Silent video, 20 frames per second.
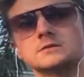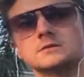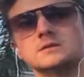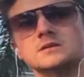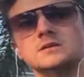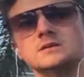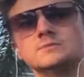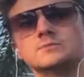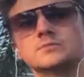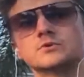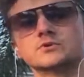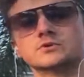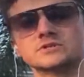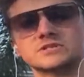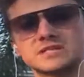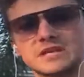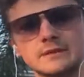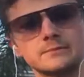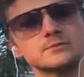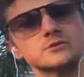the
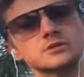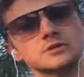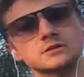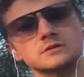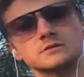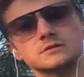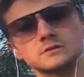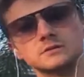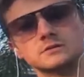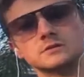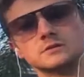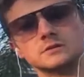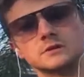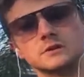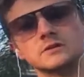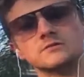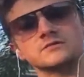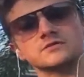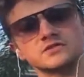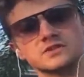perception
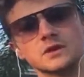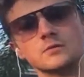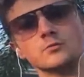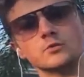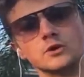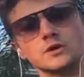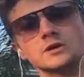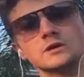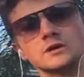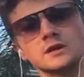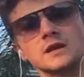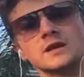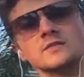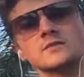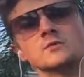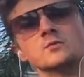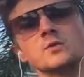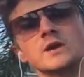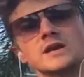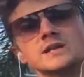of someone
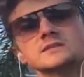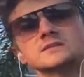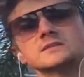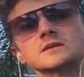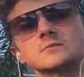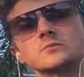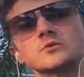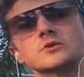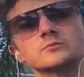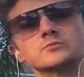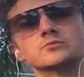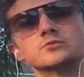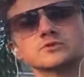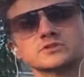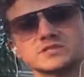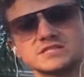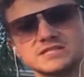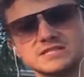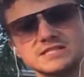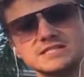and the way someone
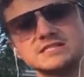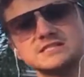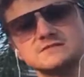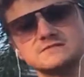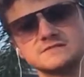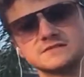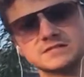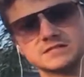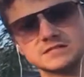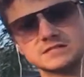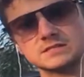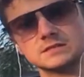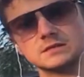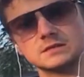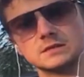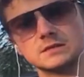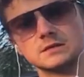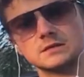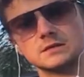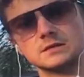perceives
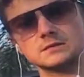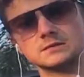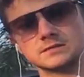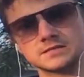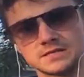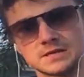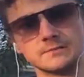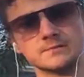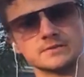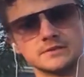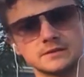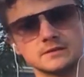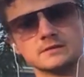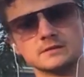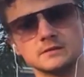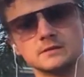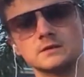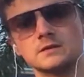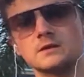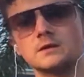something
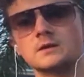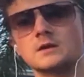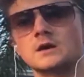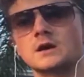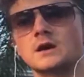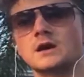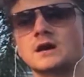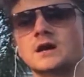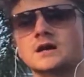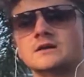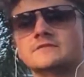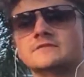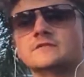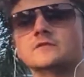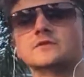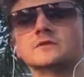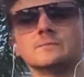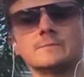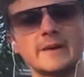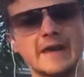
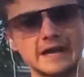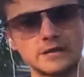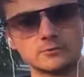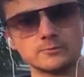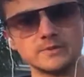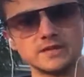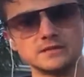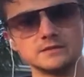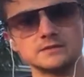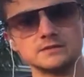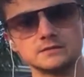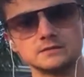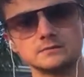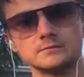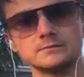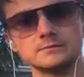for the betterment,